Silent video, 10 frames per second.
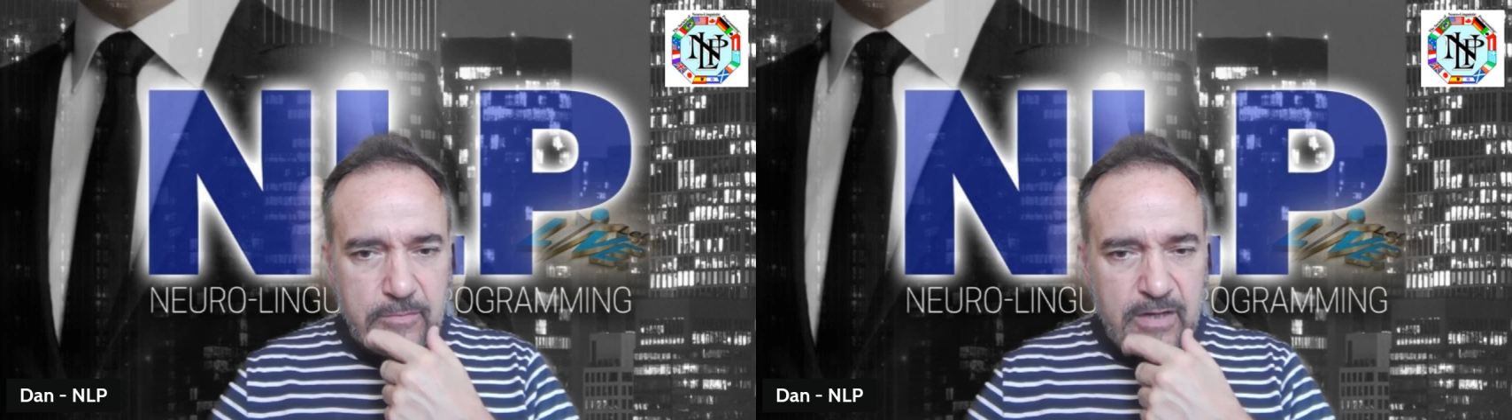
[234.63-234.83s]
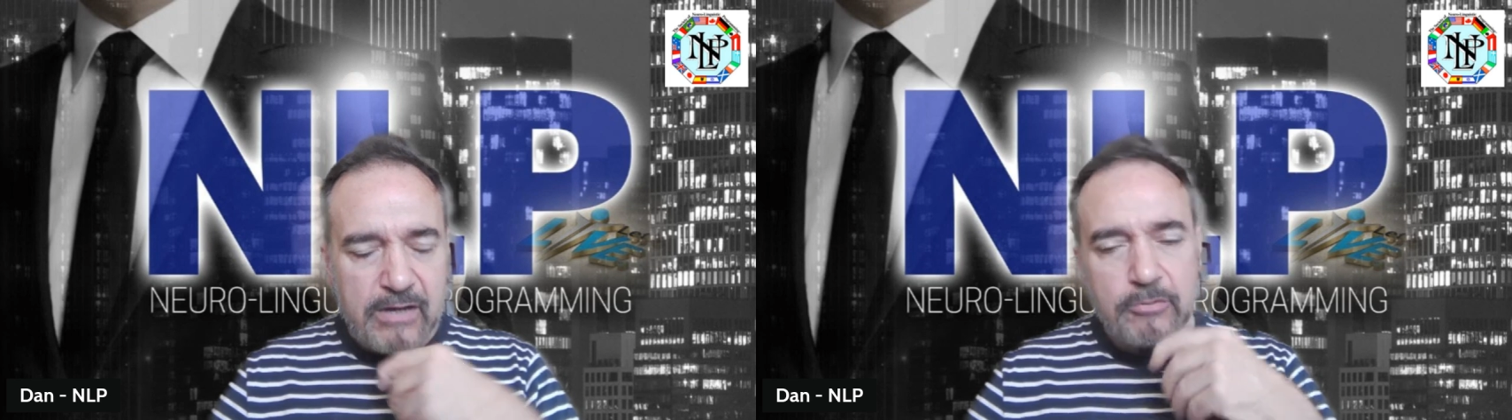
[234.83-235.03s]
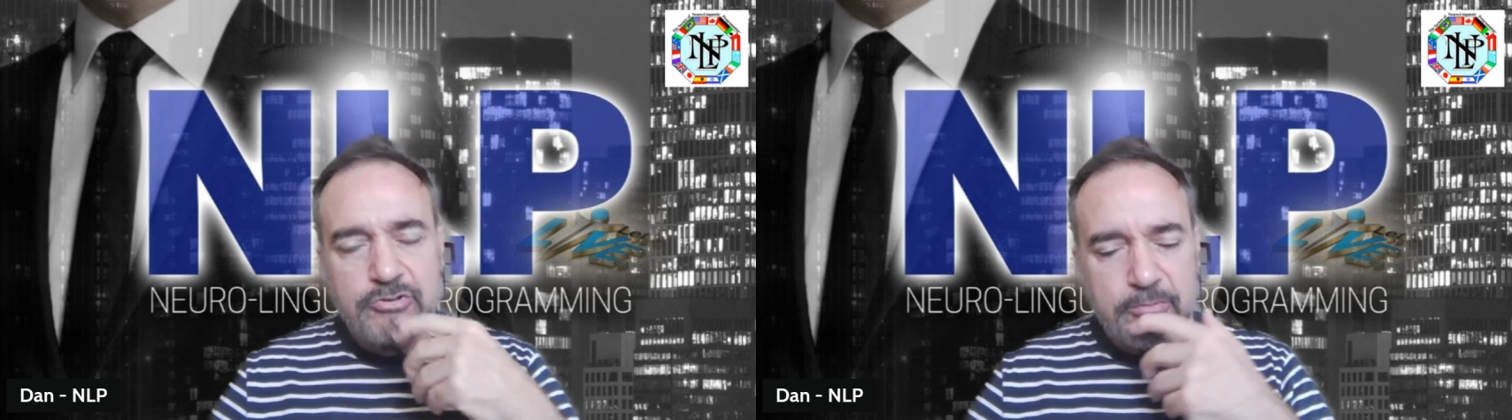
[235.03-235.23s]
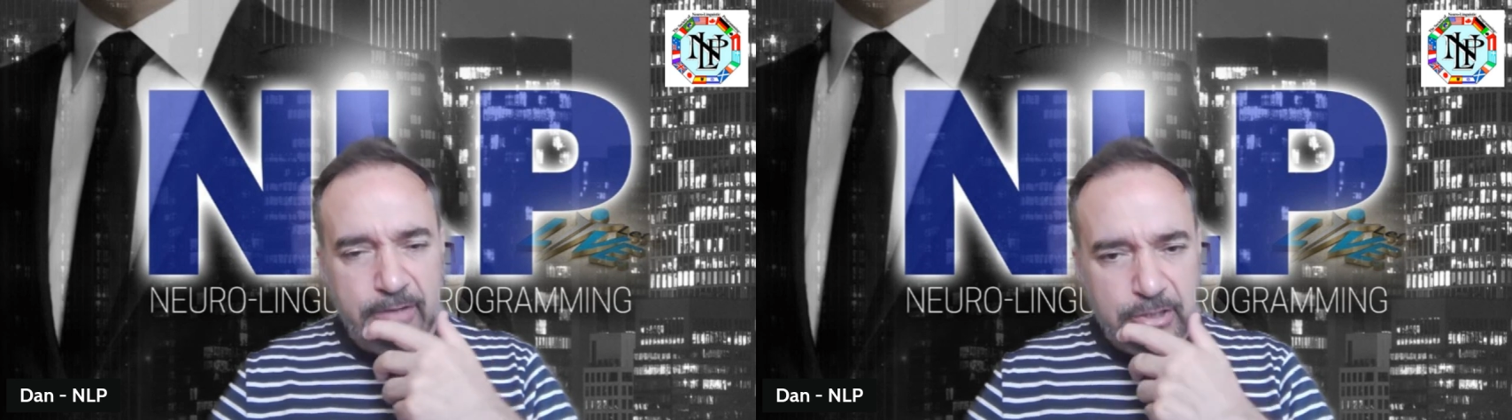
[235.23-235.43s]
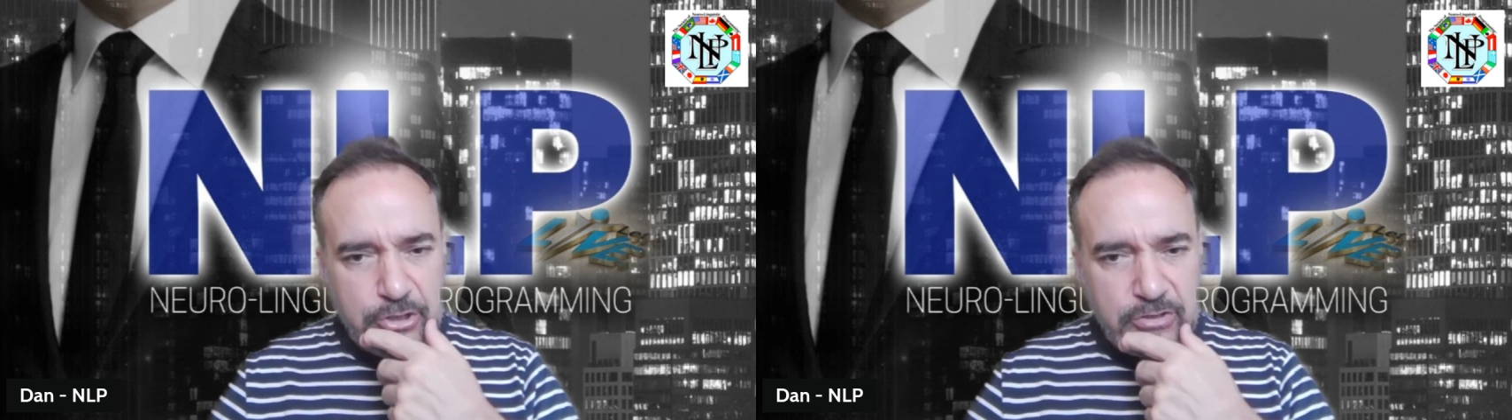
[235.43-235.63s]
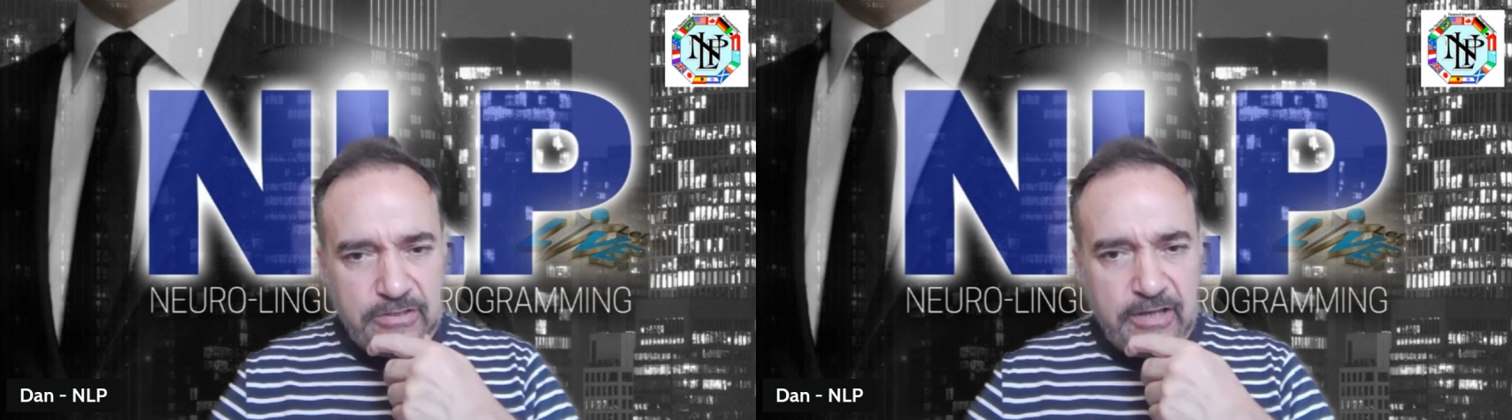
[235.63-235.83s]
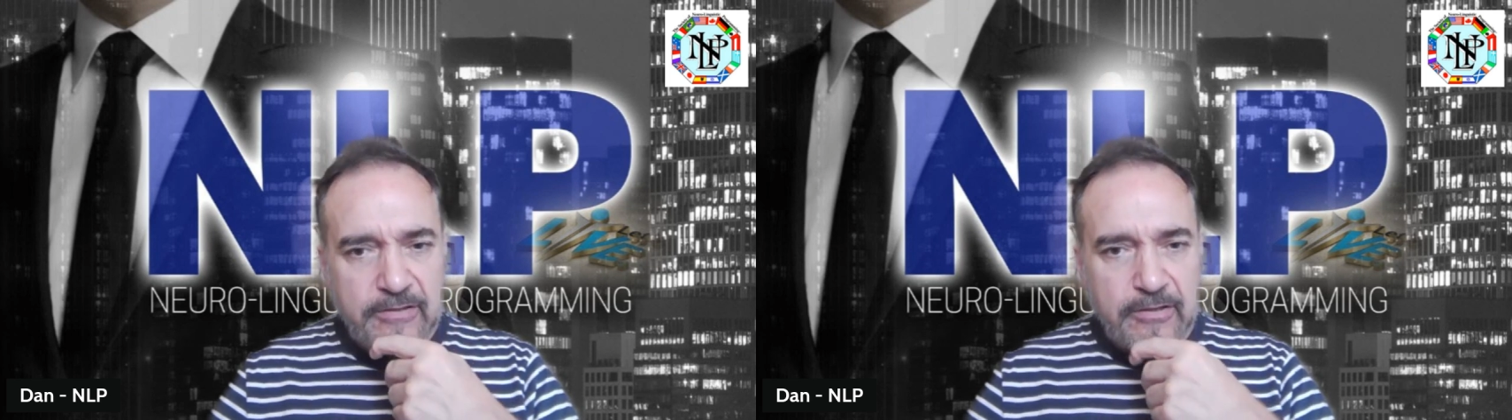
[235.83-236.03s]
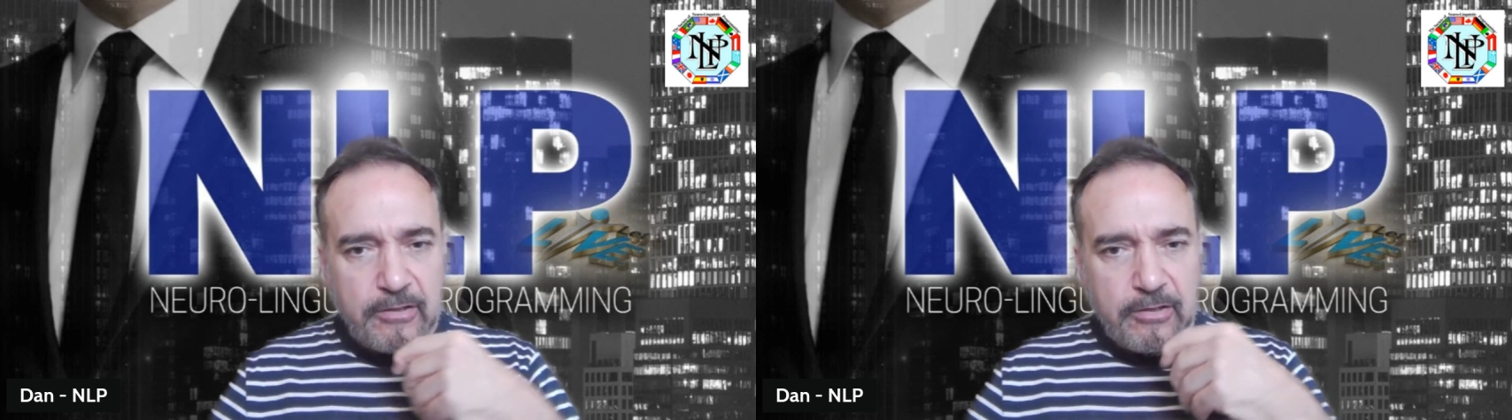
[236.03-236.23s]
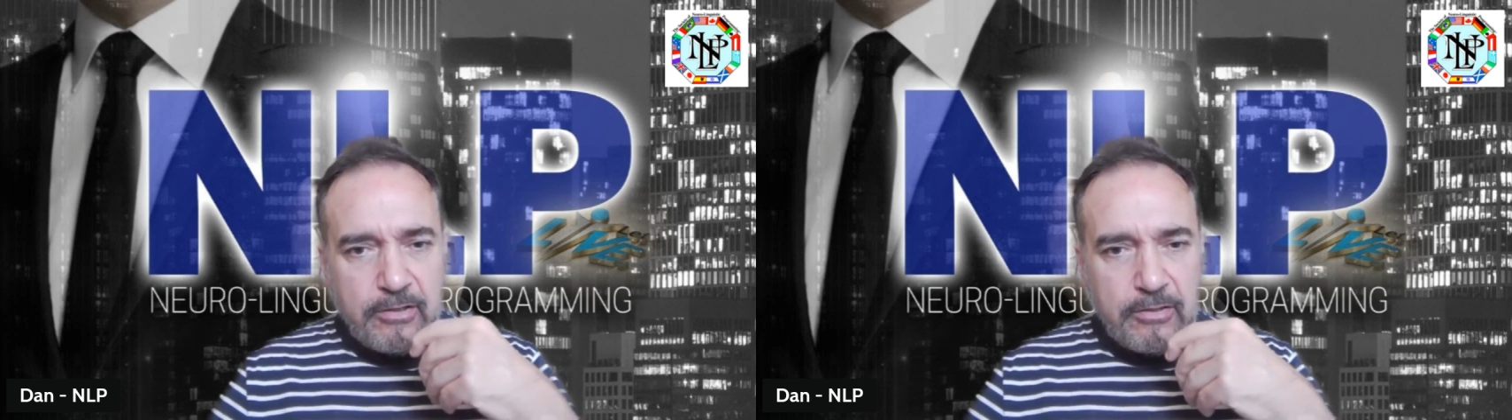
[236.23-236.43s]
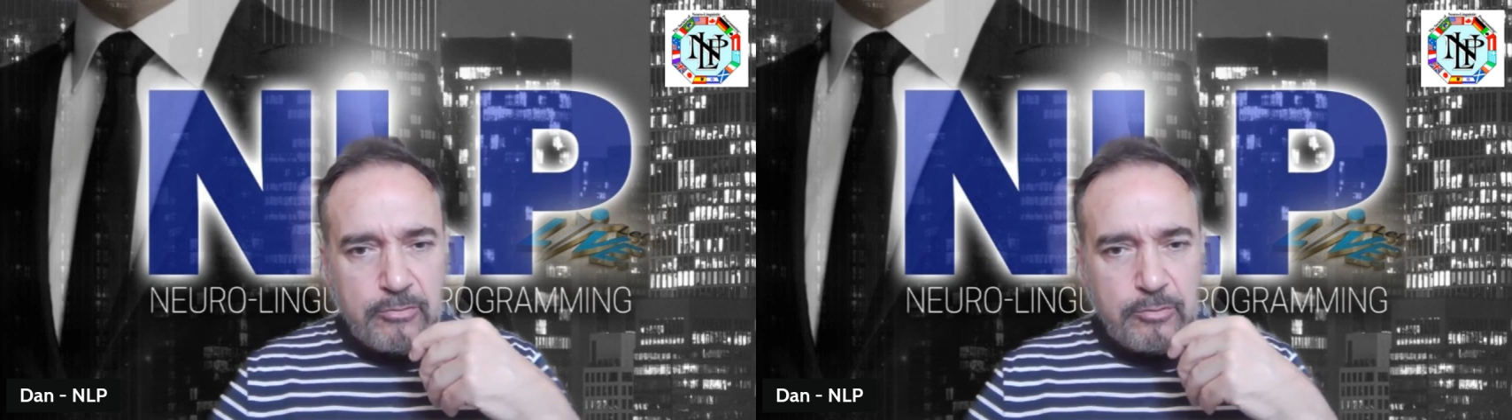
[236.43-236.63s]
I also mentioned that
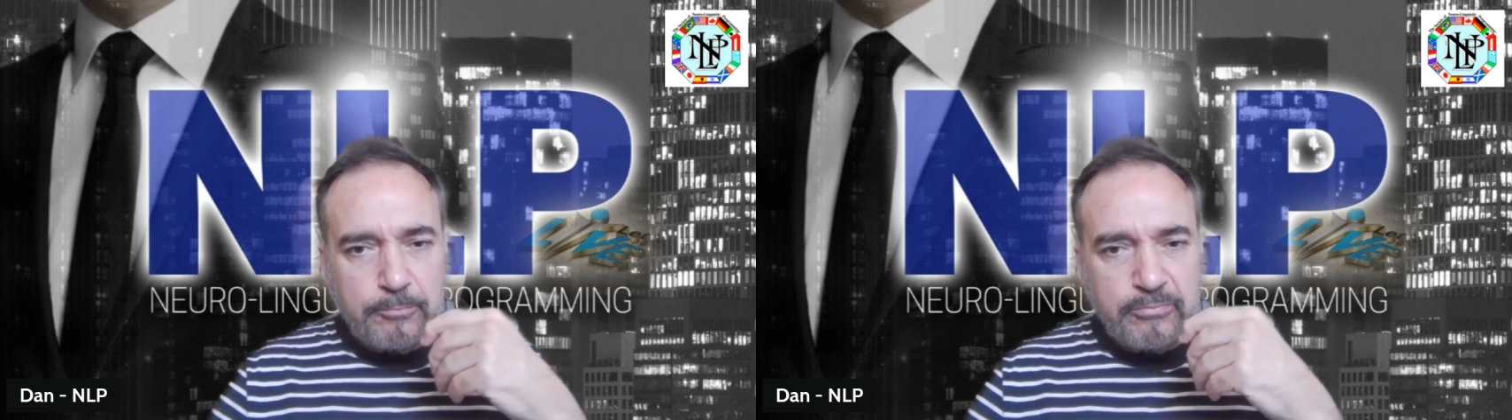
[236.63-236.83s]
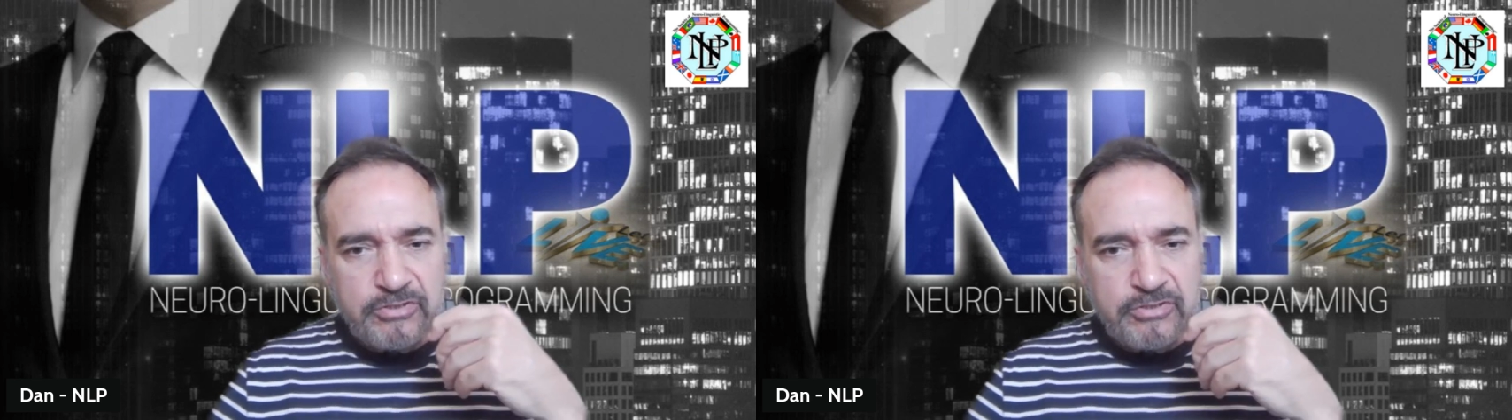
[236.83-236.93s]
to